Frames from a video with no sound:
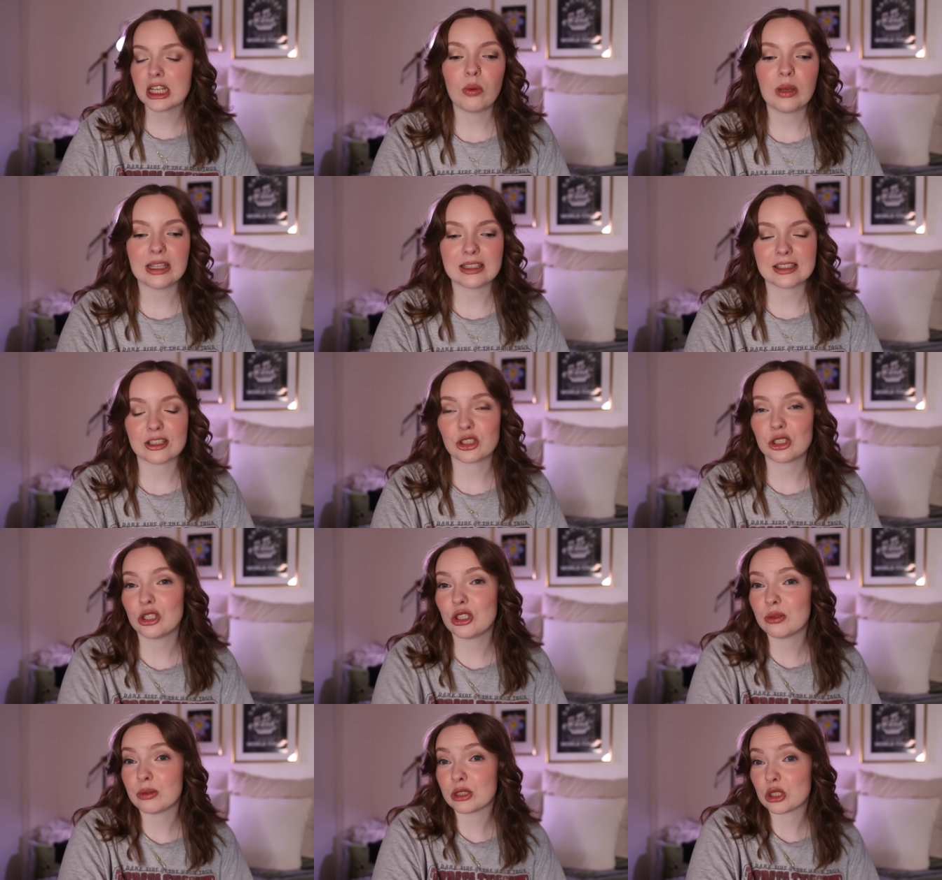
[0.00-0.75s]
We
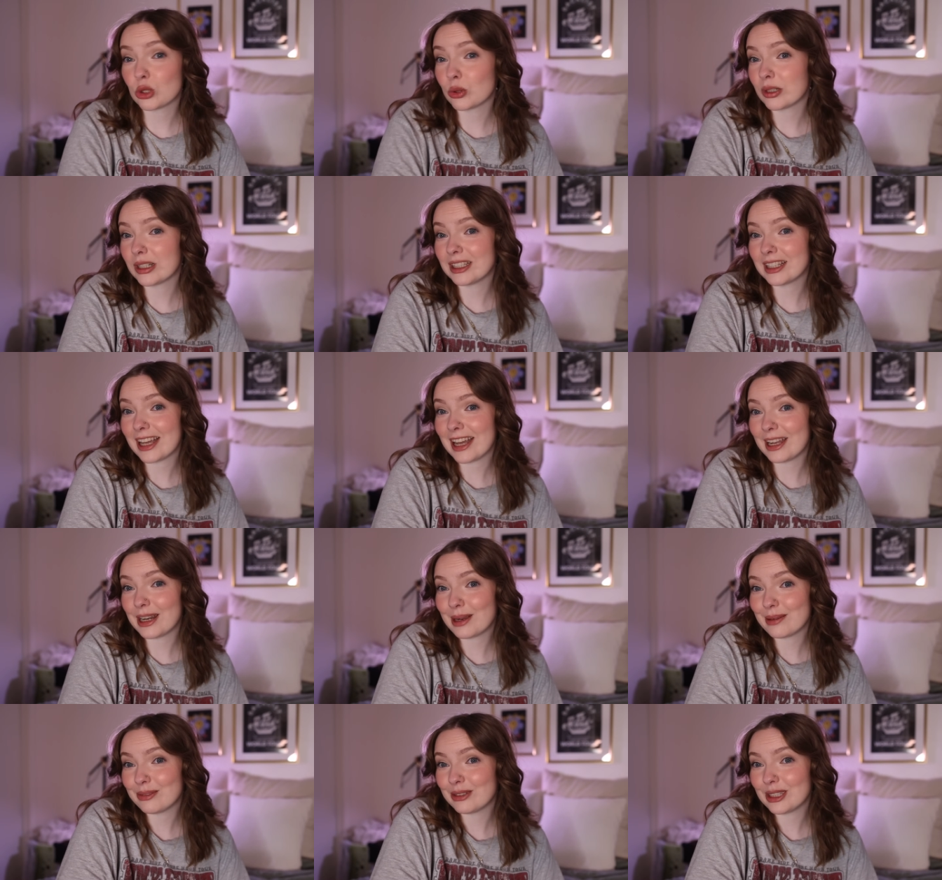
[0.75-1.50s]
essentially do a sorting
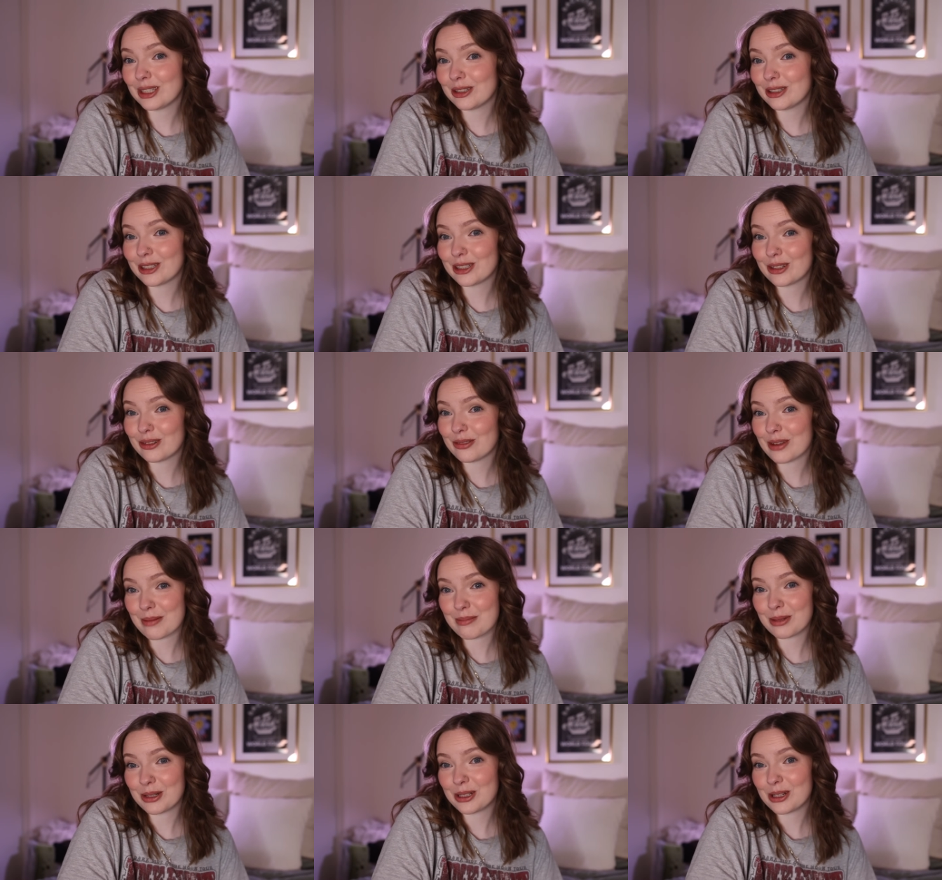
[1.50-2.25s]
hat every year in
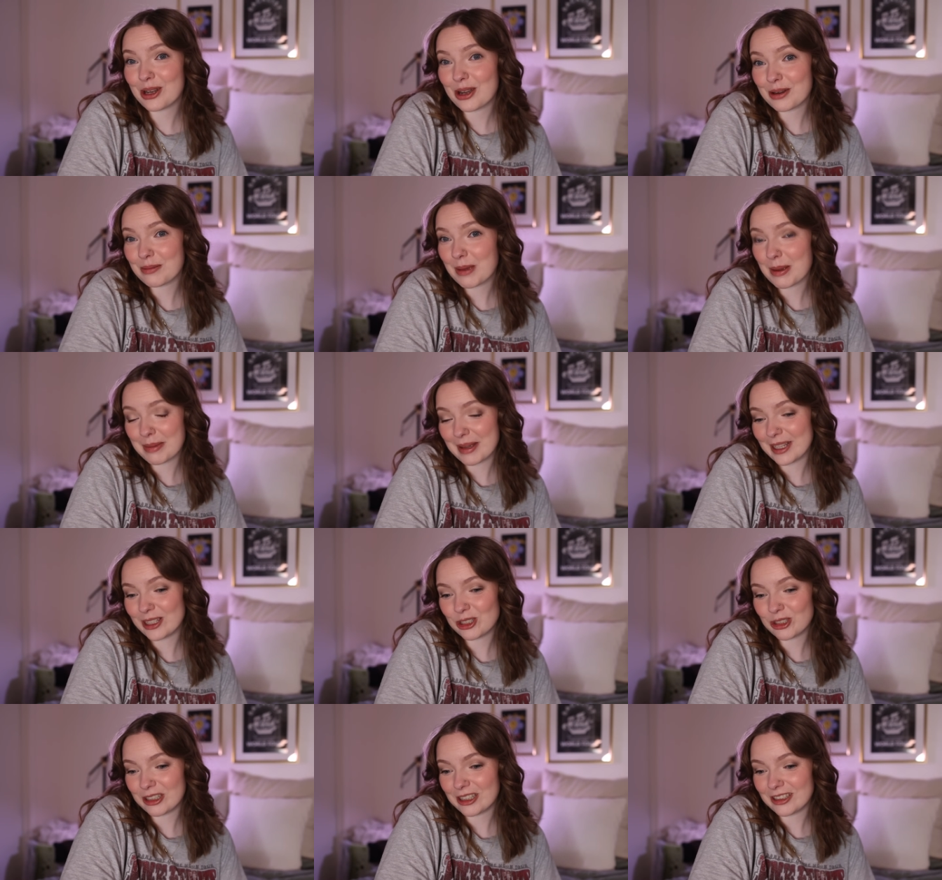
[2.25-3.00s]
November on my
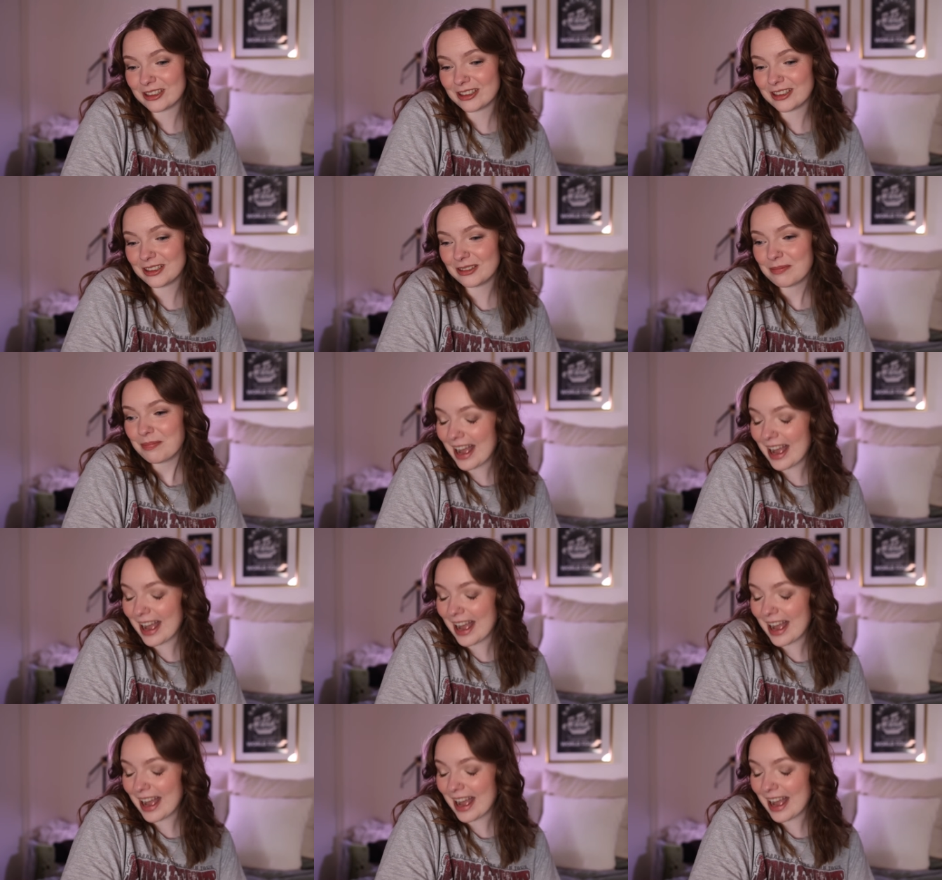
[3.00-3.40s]
Patreon.